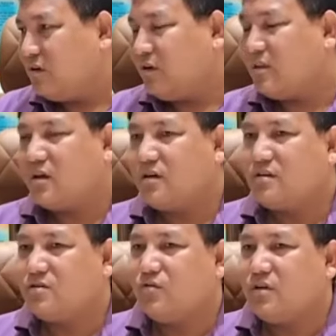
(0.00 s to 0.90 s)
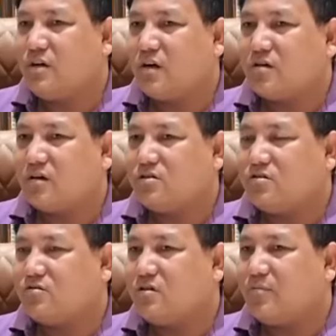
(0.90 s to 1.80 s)
Whether it is within the
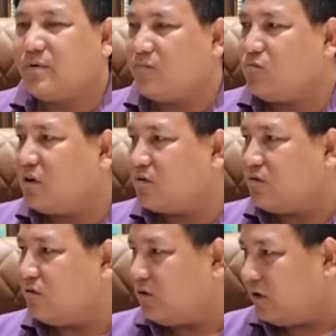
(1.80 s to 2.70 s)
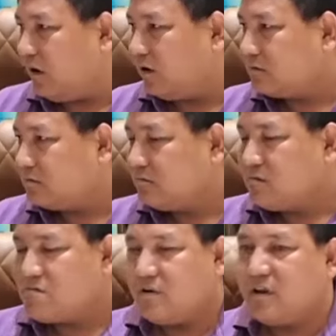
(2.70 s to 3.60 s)
constitutional framework or not.
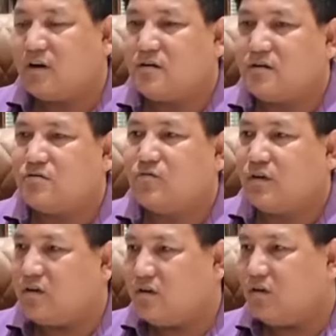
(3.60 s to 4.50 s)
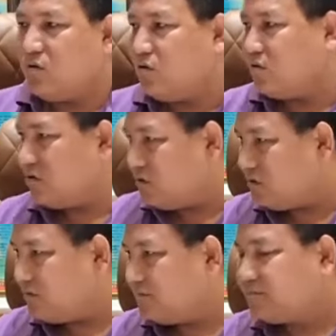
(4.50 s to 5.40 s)
Whether it is within the law or
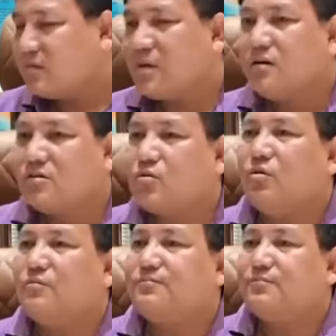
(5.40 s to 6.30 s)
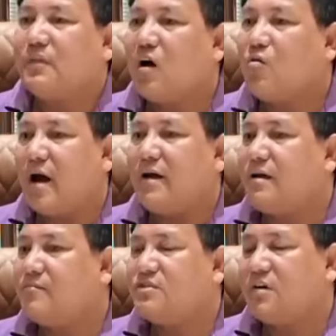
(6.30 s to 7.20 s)
not. So now I
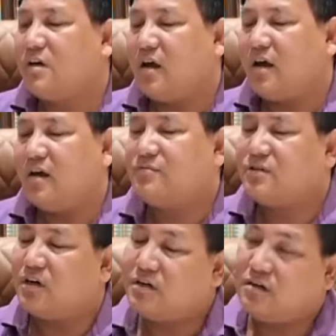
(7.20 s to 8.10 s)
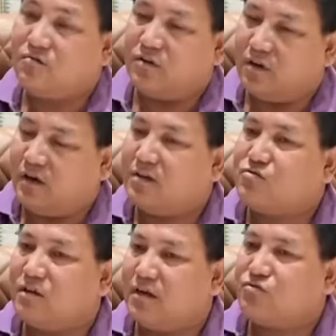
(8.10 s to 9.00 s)
am I have started,
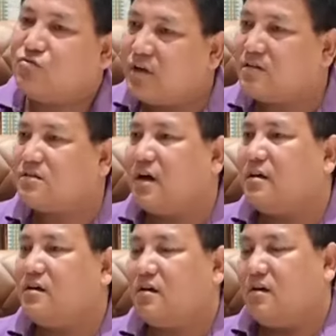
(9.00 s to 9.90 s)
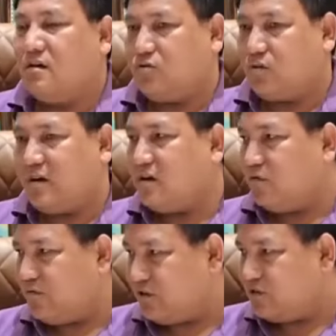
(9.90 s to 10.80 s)
as soon as I joined the
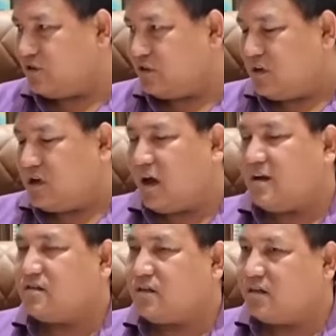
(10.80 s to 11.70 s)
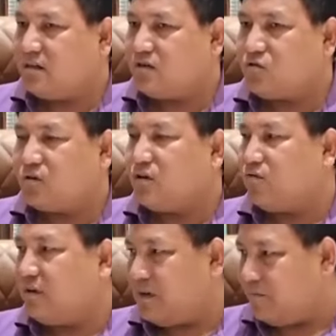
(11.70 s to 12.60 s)
office, I started talking
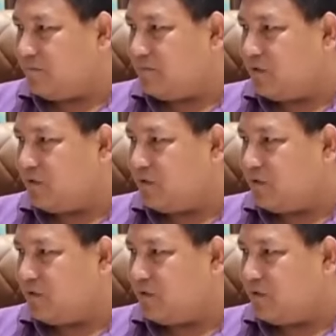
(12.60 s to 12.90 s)
with them.